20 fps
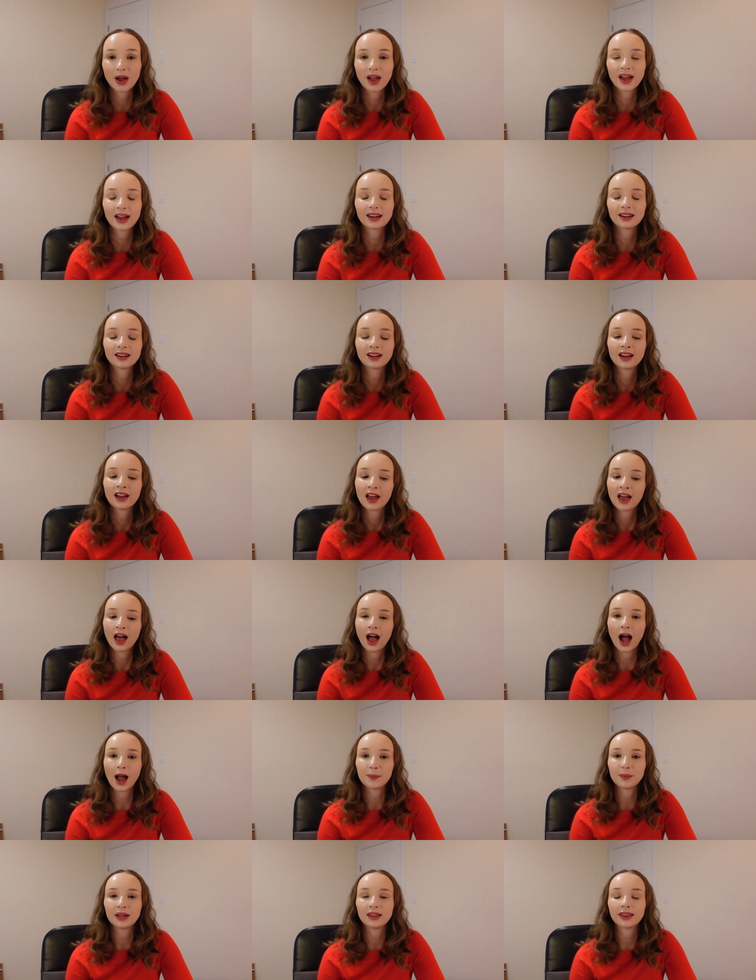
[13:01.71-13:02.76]
And
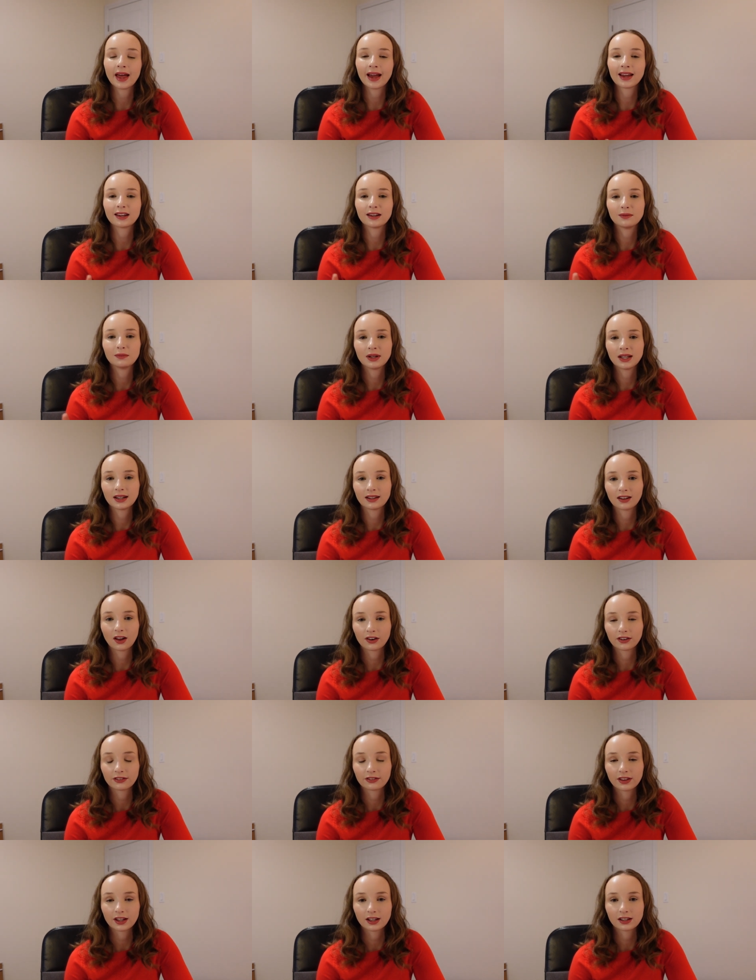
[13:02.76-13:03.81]
I mean, that can mean a
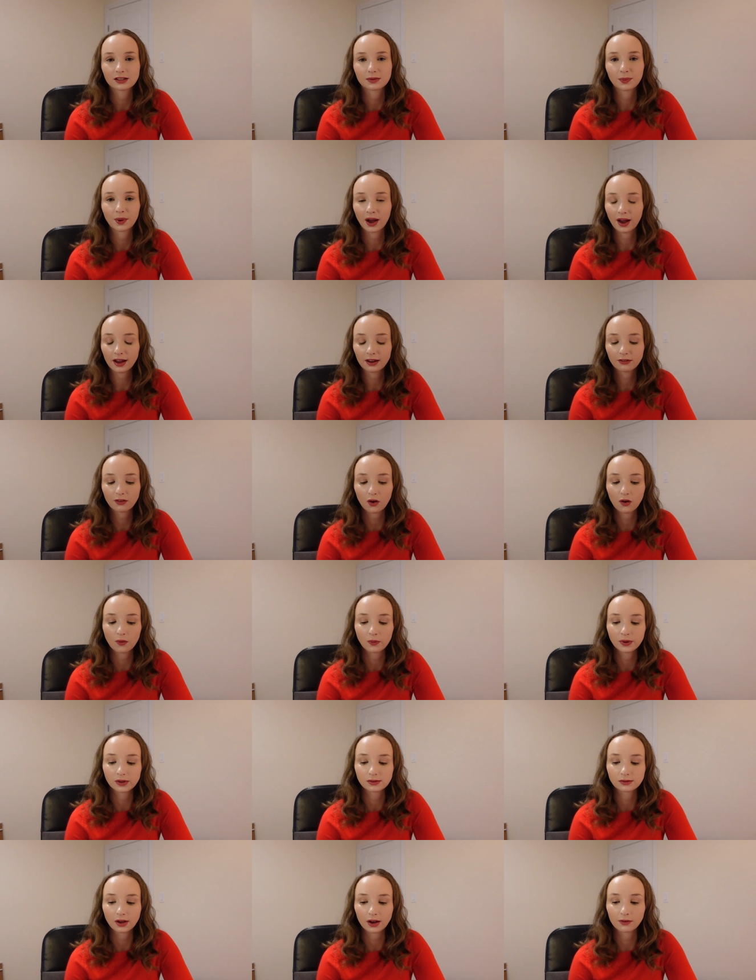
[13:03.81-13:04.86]
lot of things, but I've
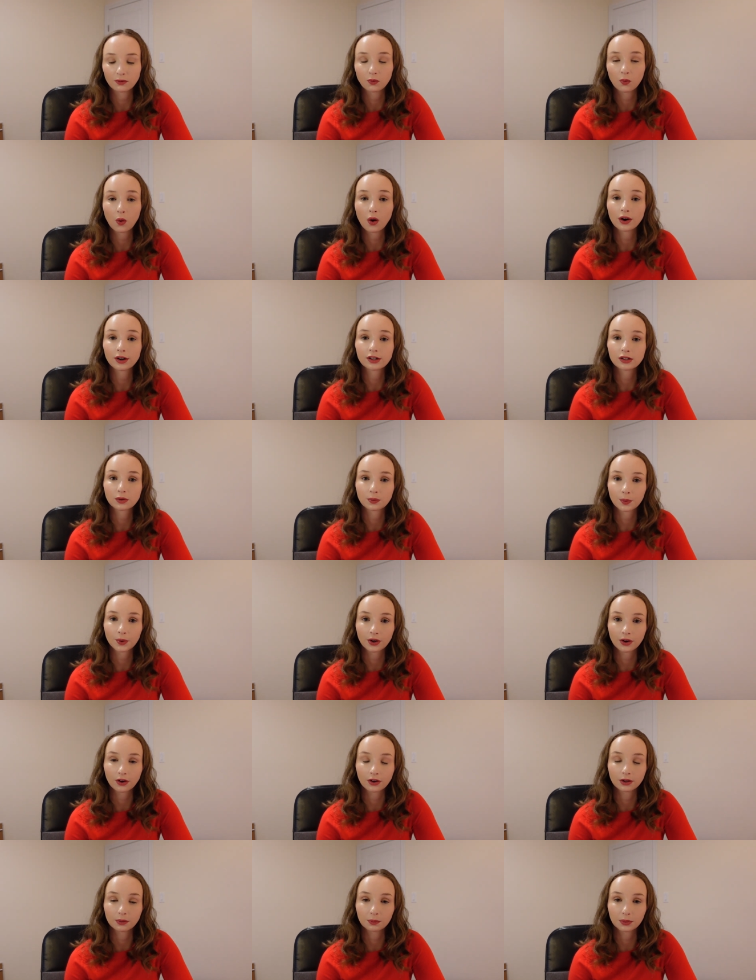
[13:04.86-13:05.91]
always, I've wanted to
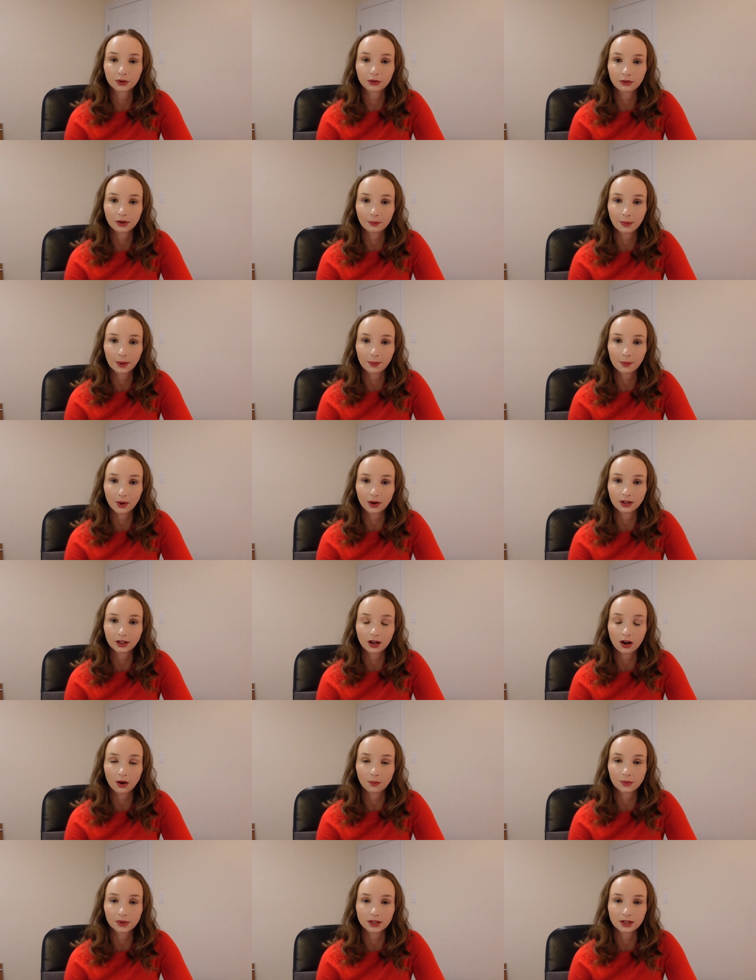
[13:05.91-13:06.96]
work on improving my body
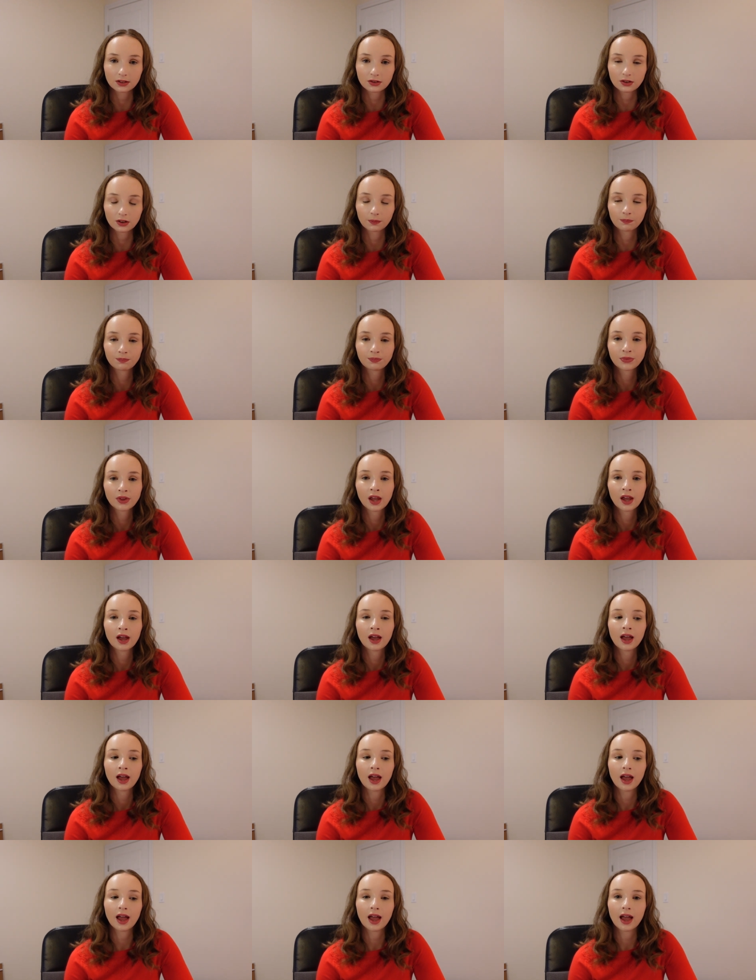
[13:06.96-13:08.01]
composition
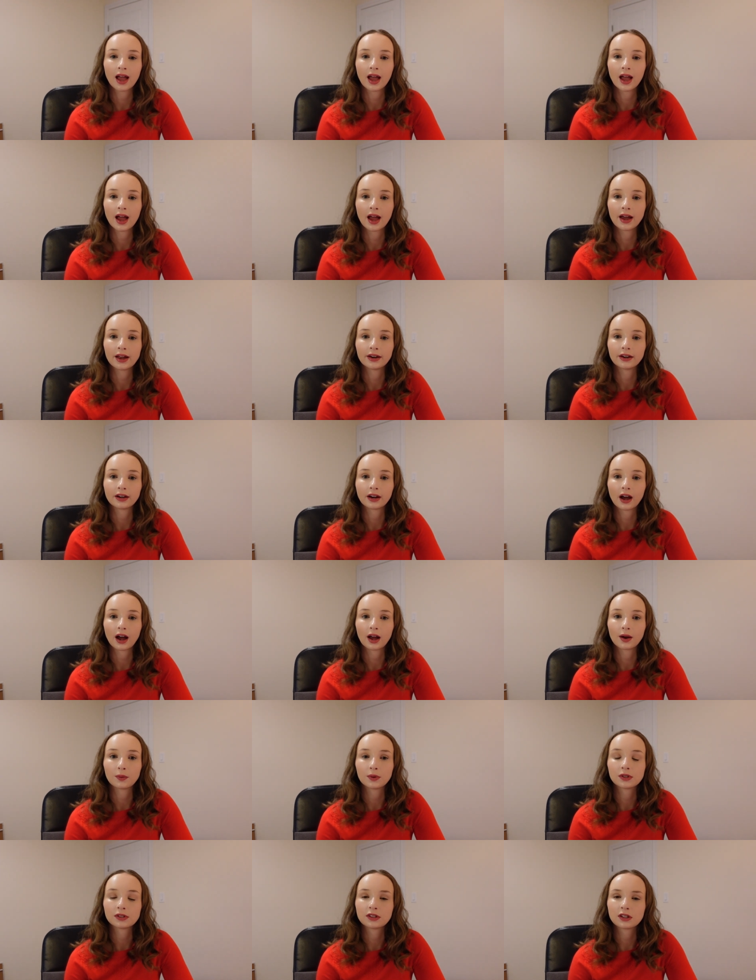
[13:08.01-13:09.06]
and
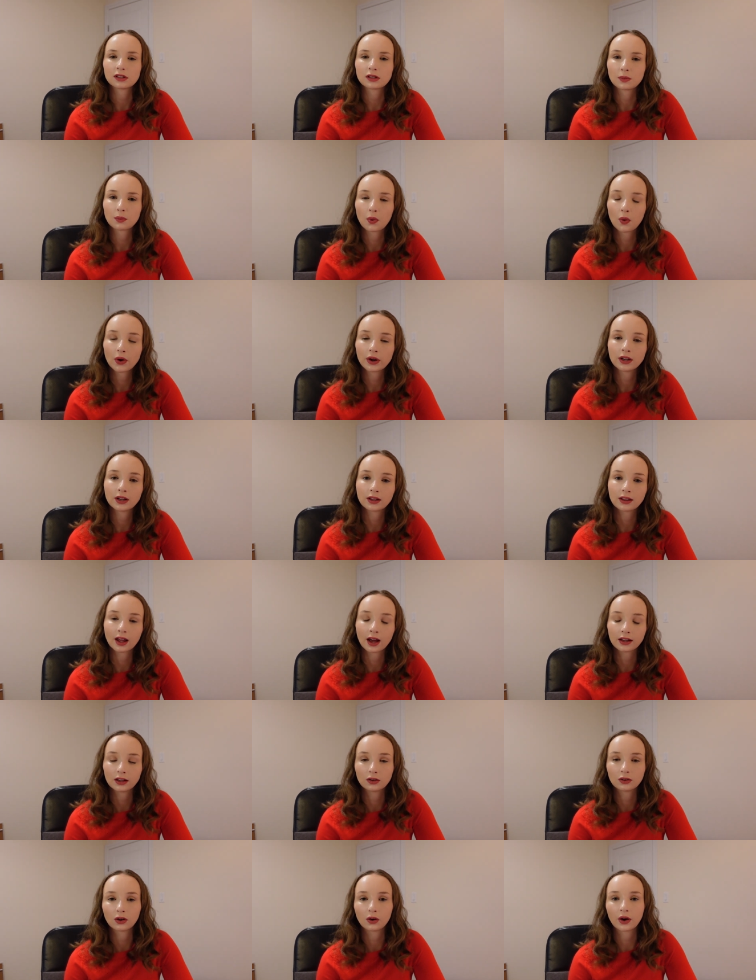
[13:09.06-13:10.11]
I was disappointed
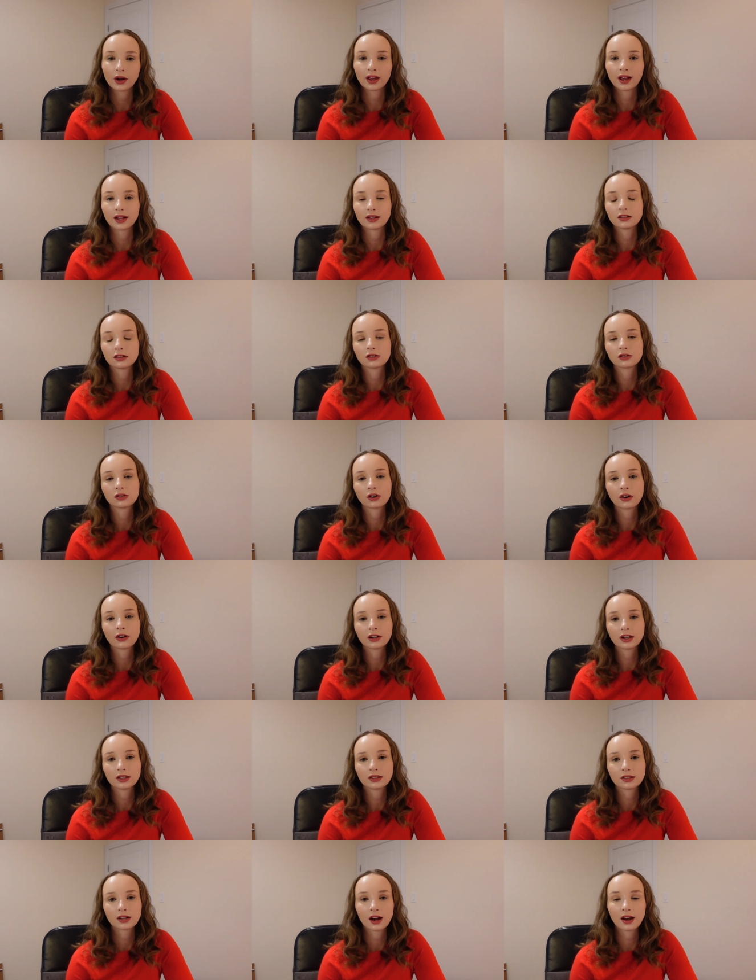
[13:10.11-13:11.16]
that you know I had
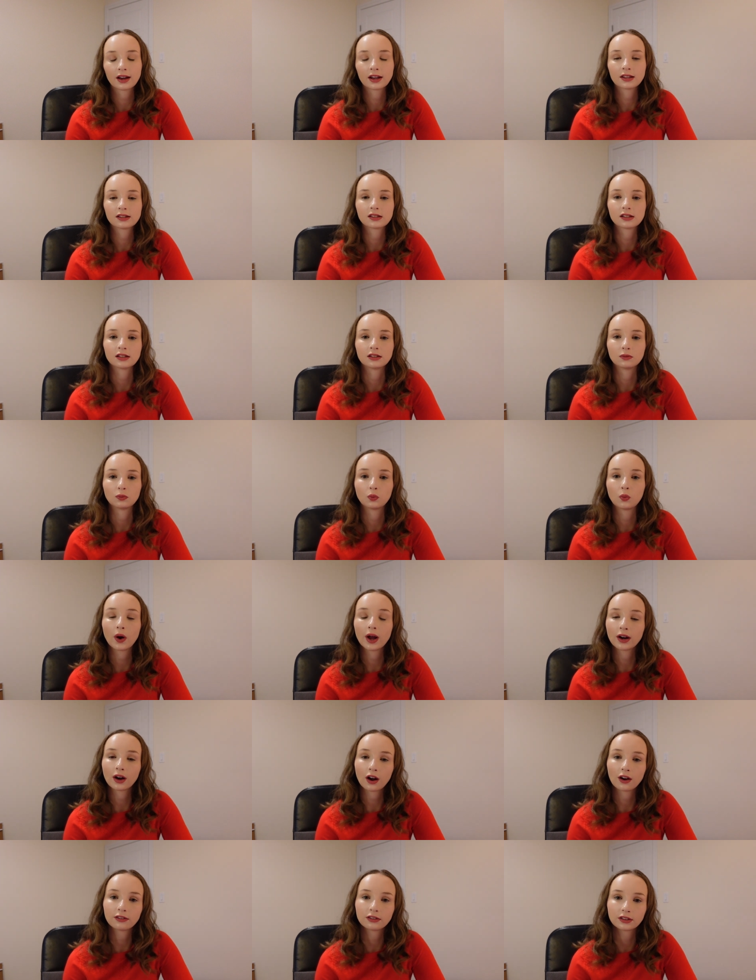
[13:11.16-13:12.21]
started diets and
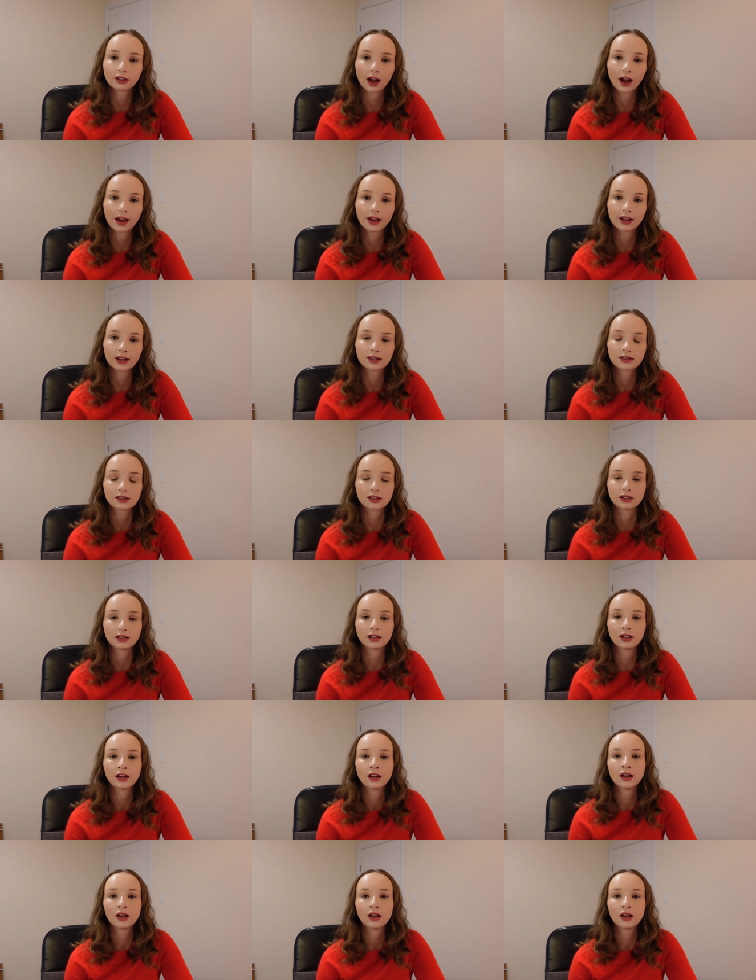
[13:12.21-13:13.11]
went off diets and